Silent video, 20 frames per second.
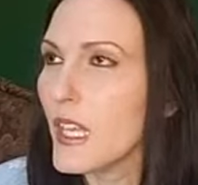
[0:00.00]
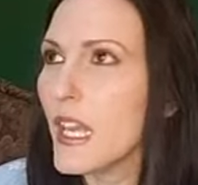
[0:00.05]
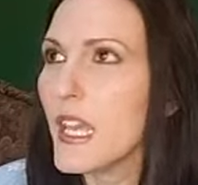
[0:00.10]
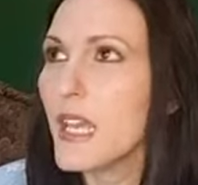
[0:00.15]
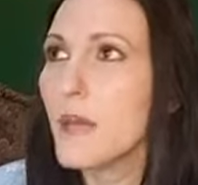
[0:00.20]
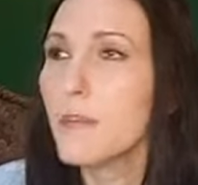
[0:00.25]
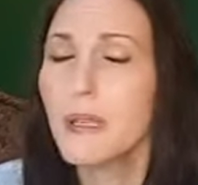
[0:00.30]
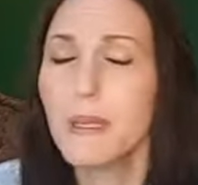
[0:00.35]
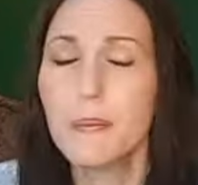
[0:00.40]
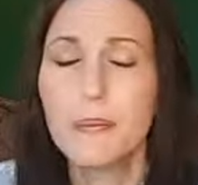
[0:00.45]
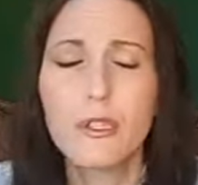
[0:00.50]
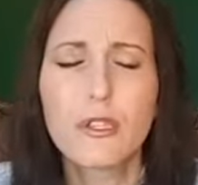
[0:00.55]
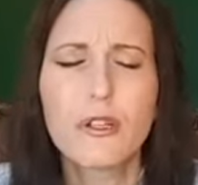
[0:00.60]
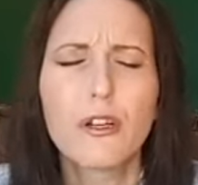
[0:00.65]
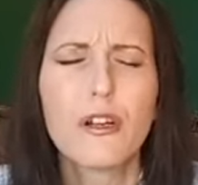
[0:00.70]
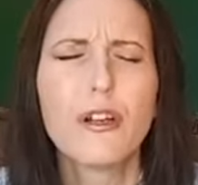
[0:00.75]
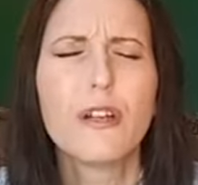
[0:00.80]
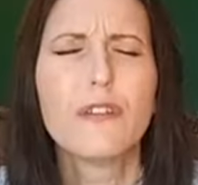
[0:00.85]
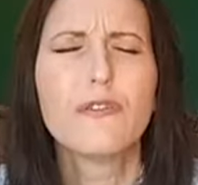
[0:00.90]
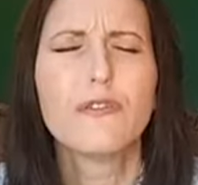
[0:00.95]
People
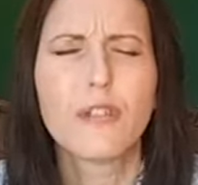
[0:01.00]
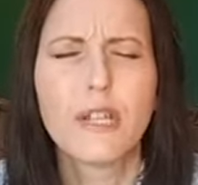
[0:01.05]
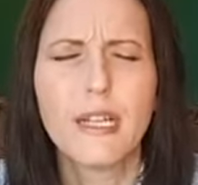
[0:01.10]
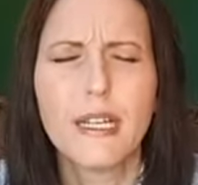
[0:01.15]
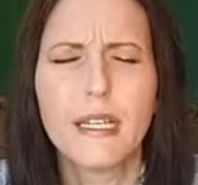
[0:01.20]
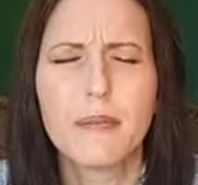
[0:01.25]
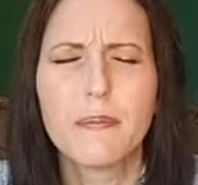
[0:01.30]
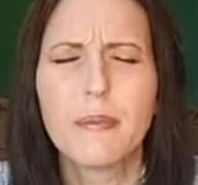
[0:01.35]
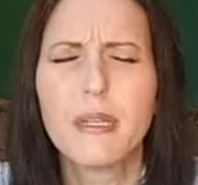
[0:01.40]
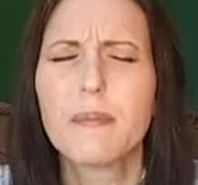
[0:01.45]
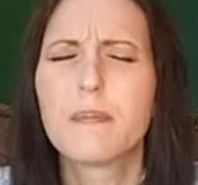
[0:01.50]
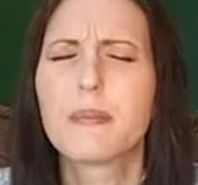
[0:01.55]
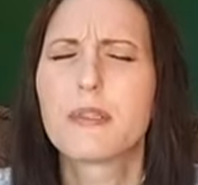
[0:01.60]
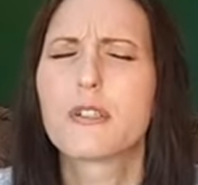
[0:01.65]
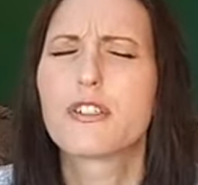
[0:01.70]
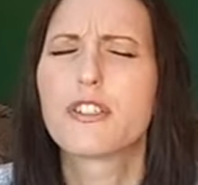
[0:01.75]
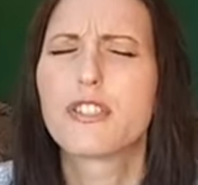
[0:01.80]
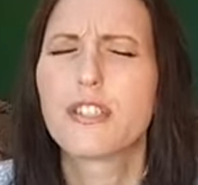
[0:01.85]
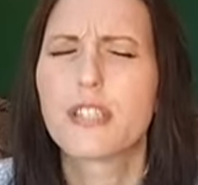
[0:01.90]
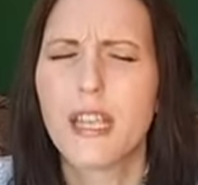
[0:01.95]
are afraid. People are
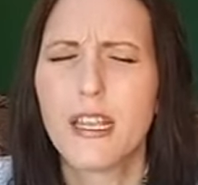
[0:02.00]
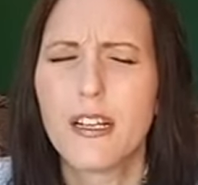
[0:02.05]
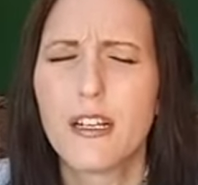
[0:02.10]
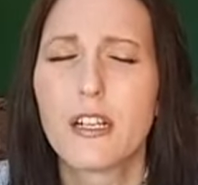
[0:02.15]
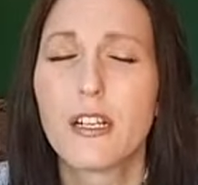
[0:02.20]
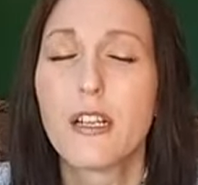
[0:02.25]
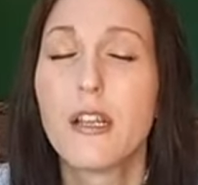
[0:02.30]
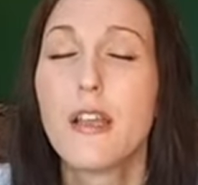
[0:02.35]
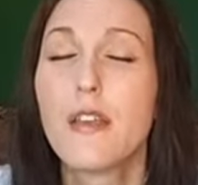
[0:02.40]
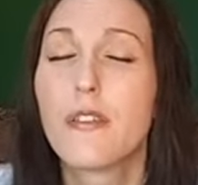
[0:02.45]
scared.